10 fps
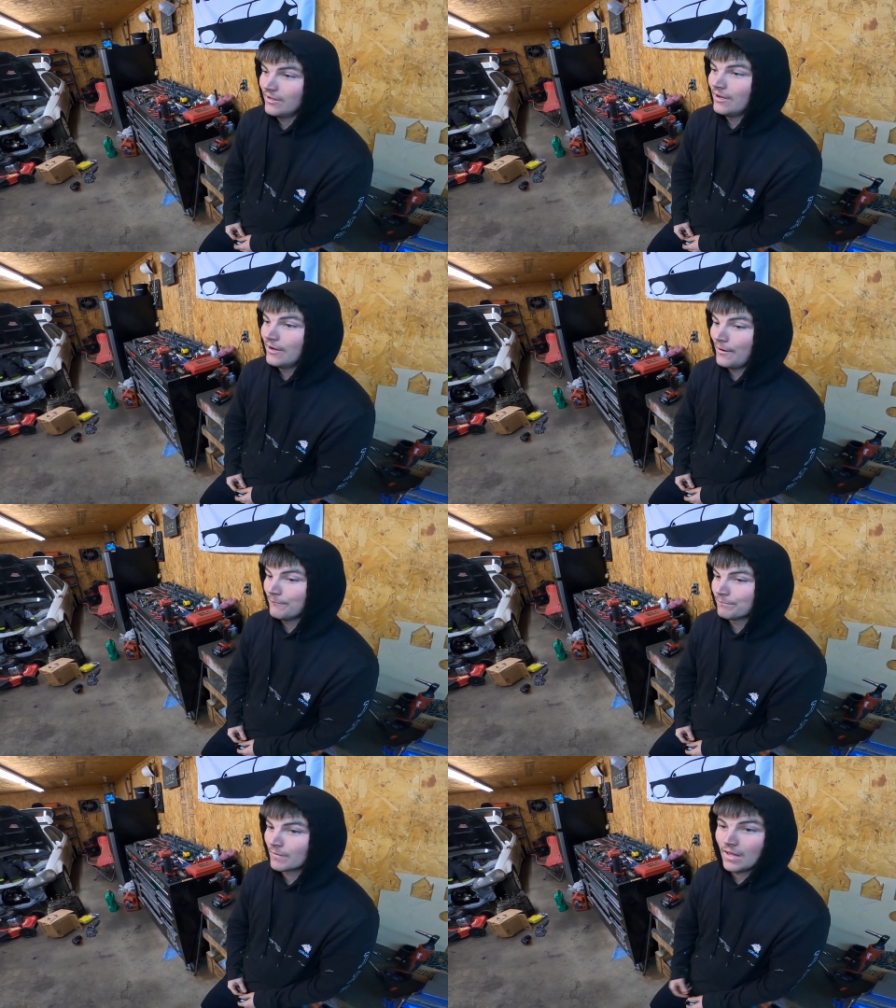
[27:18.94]

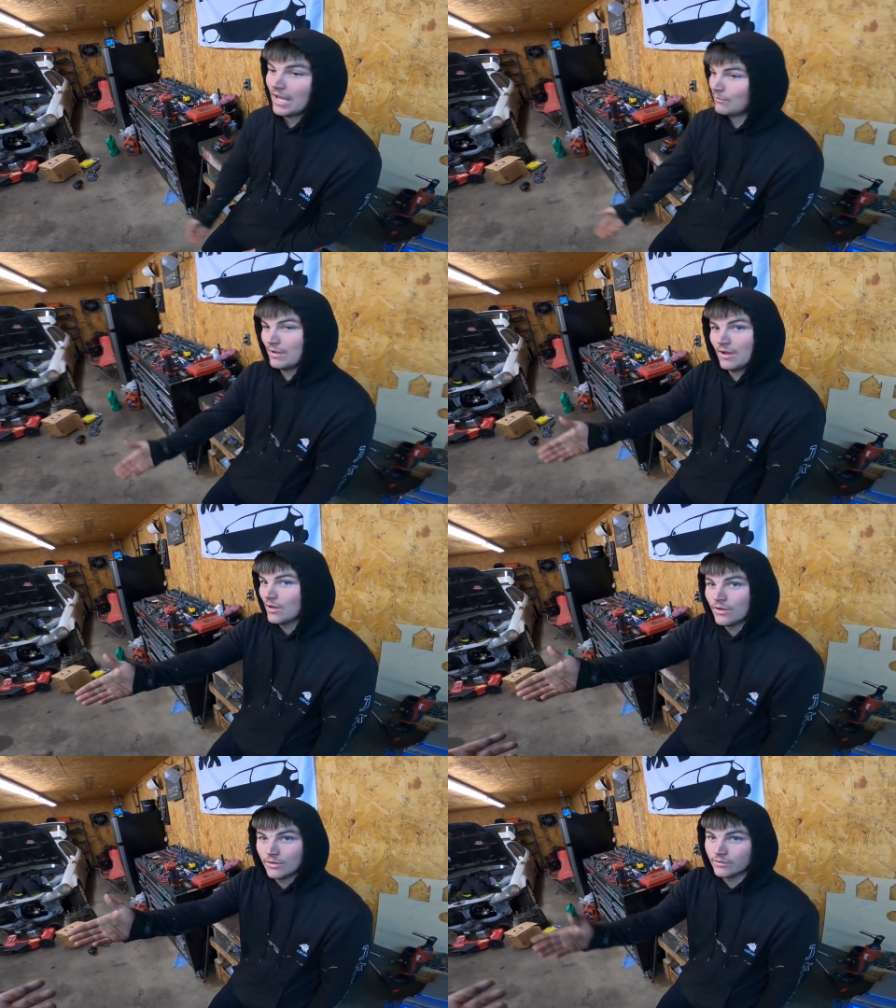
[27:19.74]
But I
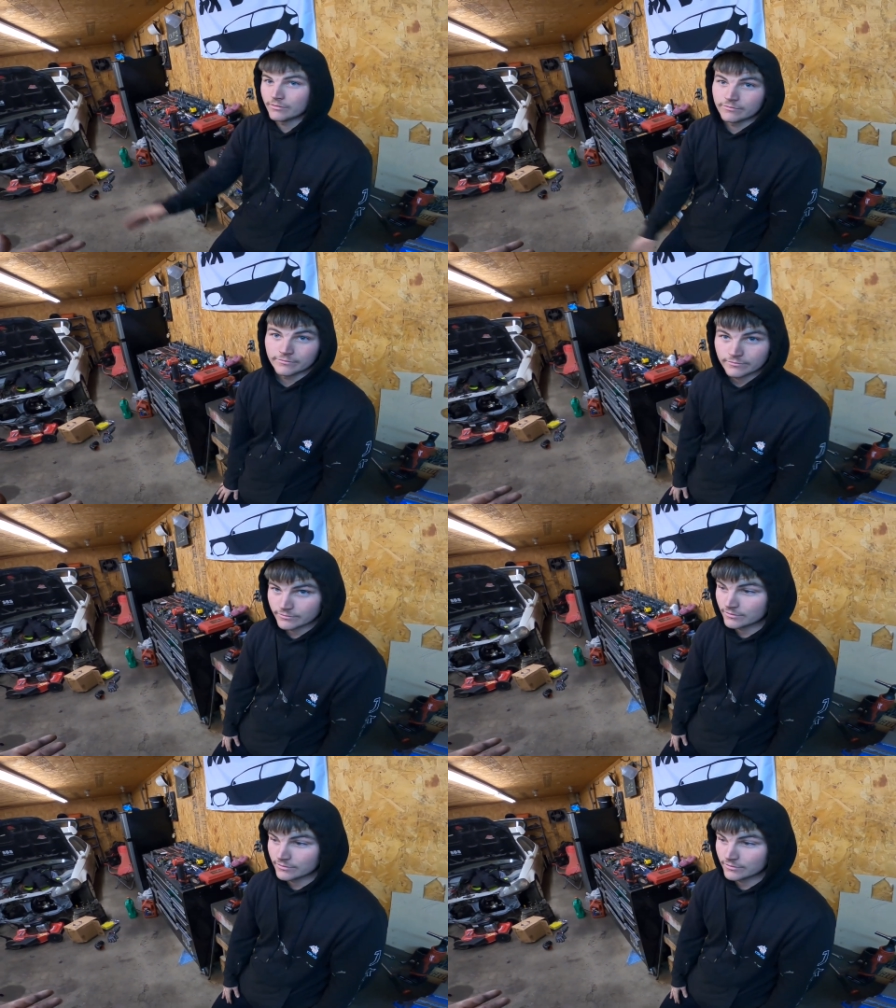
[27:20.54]
could use it as a daily.